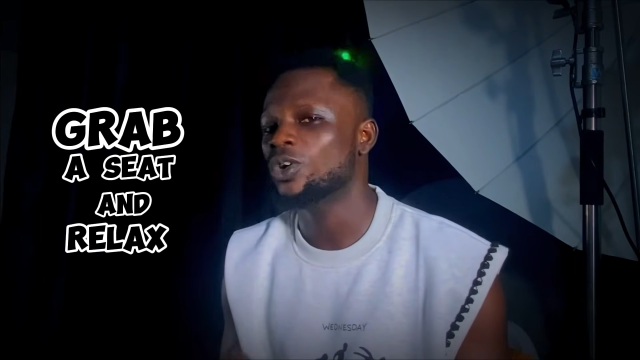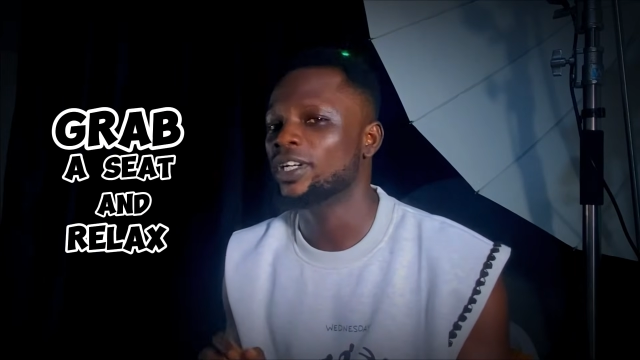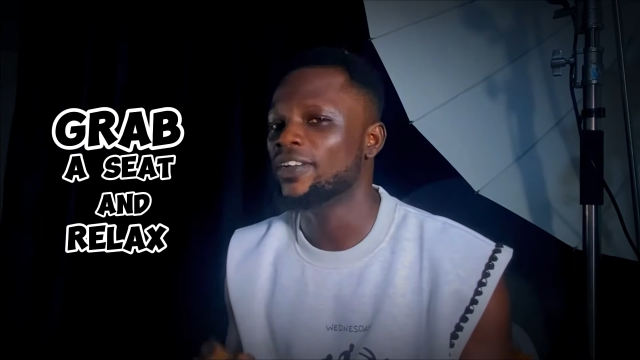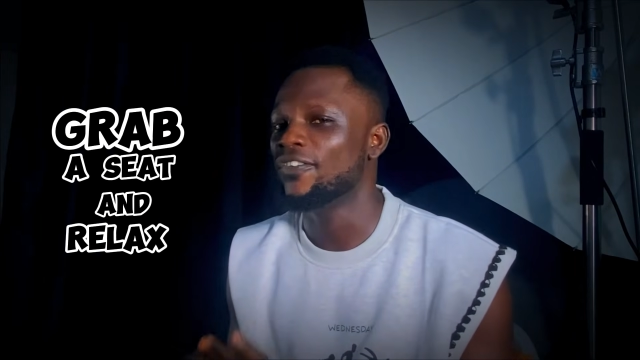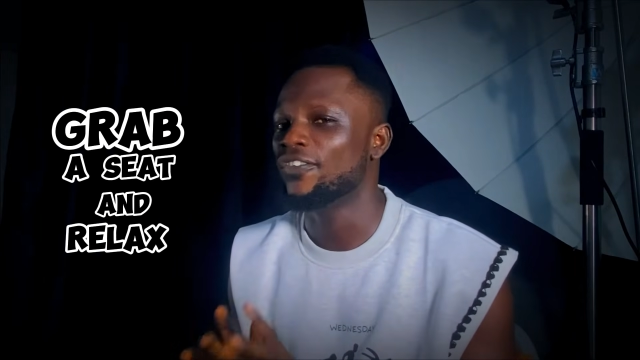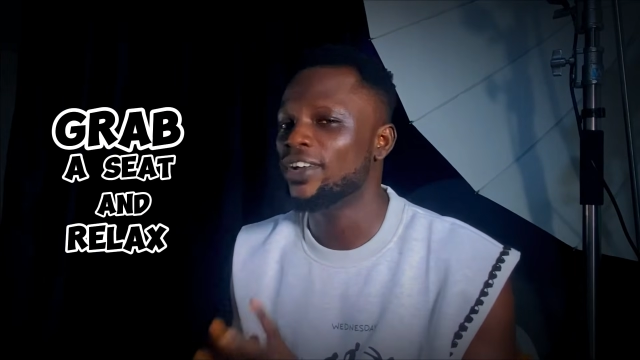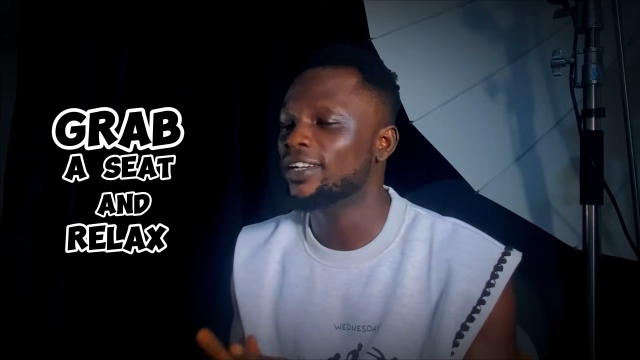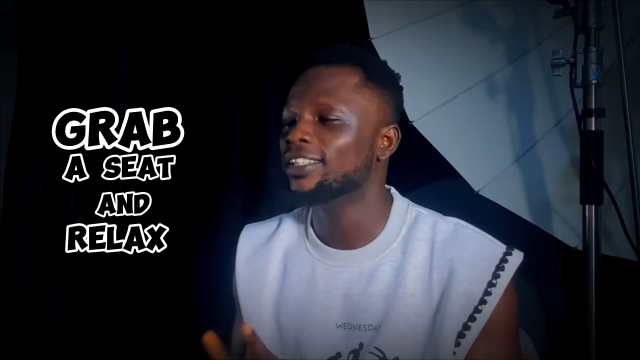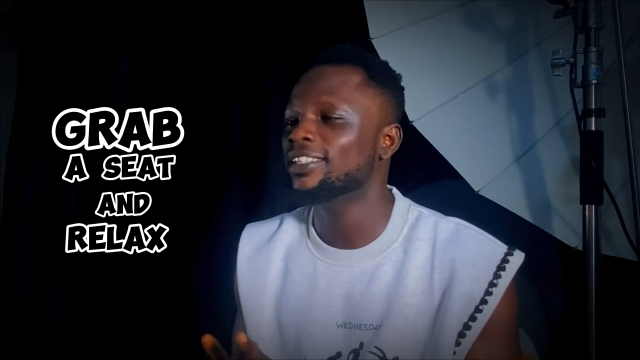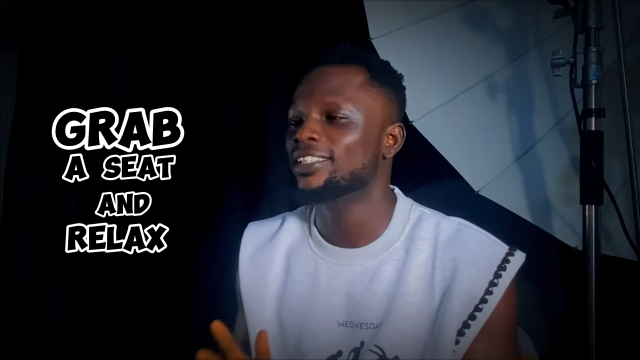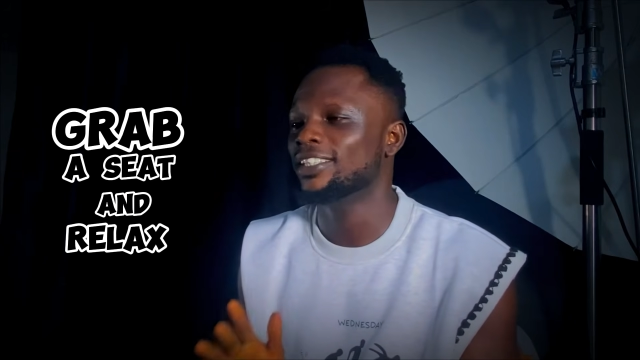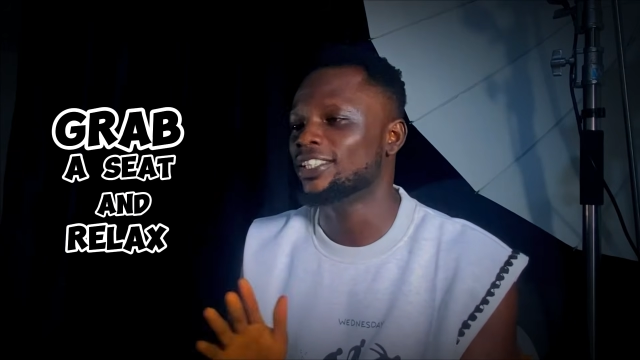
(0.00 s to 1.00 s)
on a
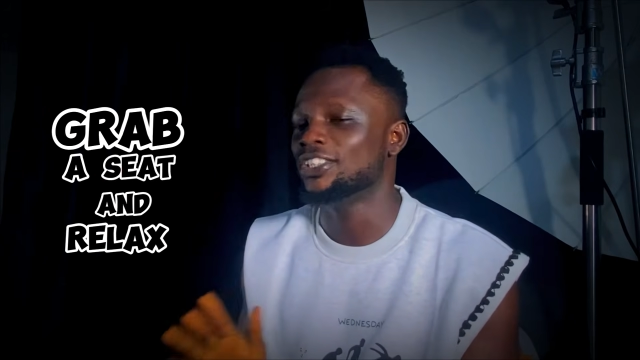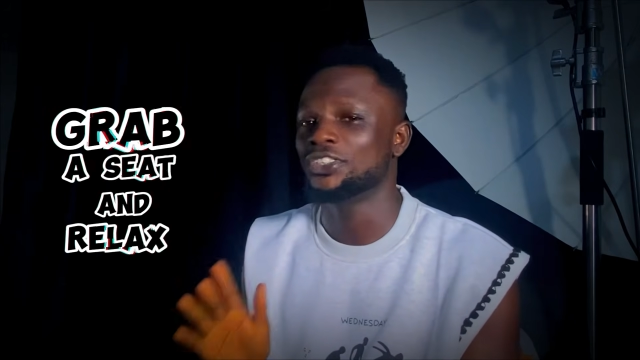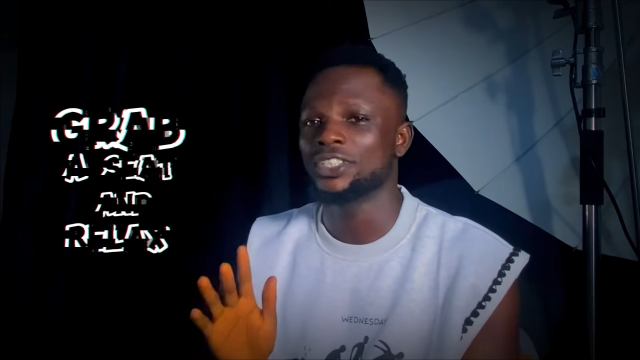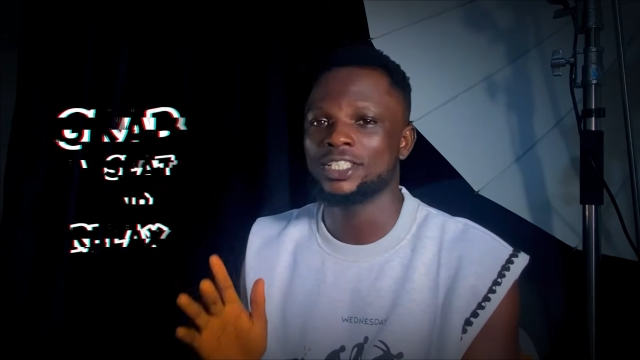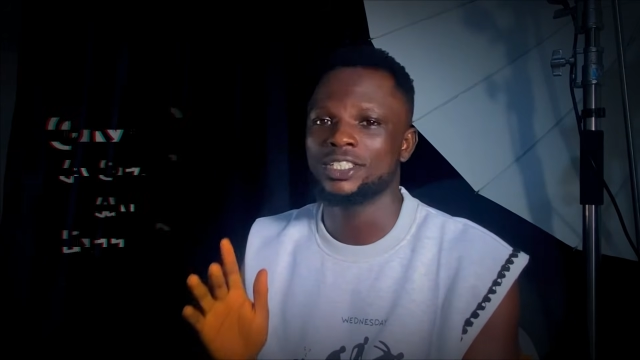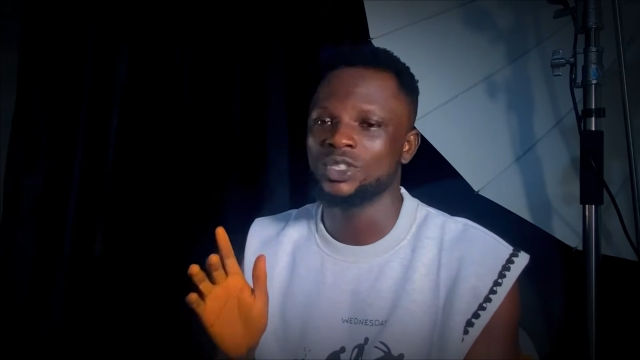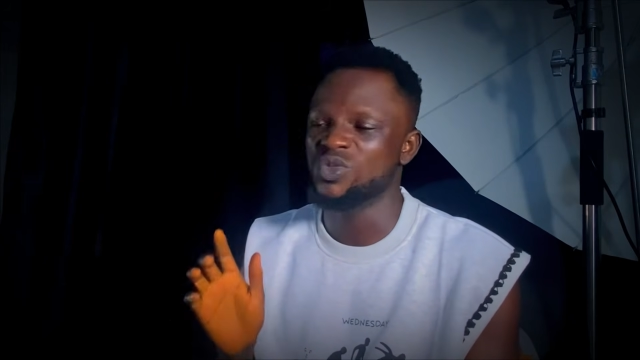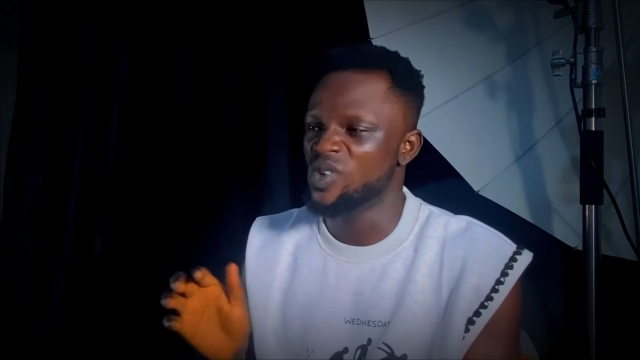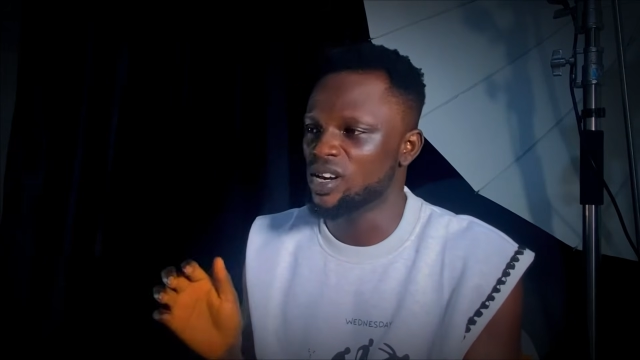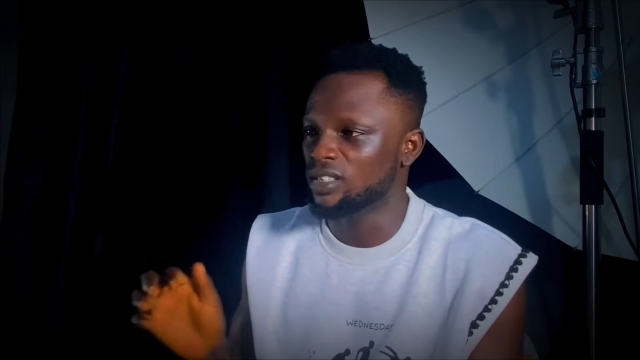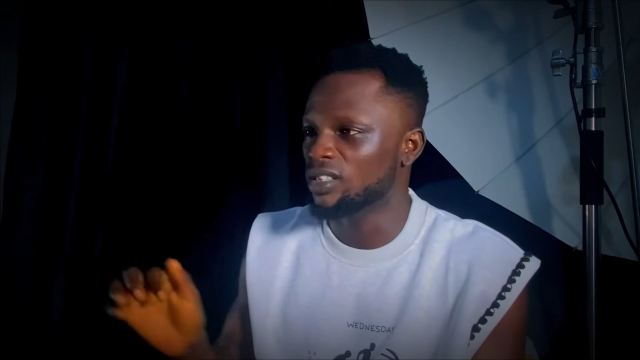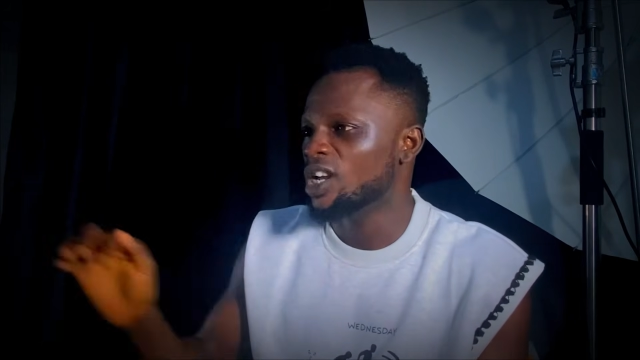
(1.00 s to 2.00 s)
very interesting
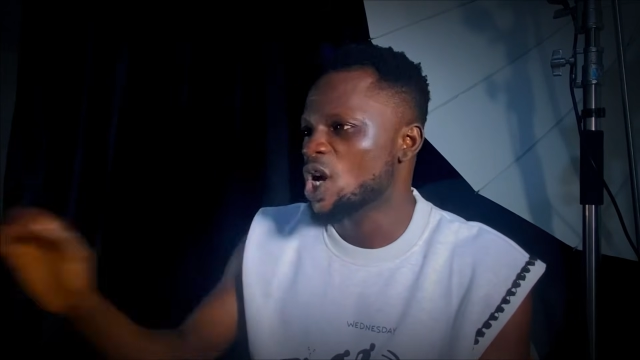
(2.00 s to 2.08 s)
one.